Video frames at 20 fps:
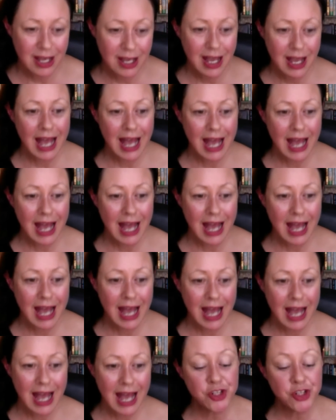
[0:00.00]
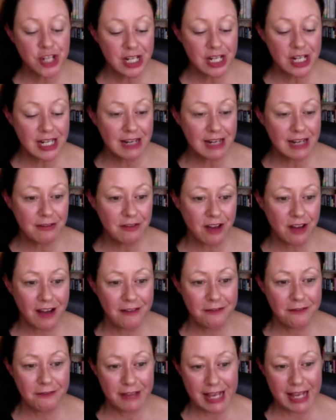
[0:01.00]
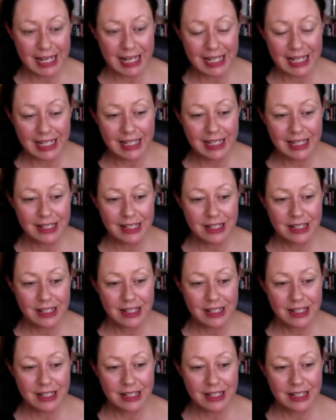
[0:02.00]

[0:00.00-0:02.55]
And so I have to deliver a fairly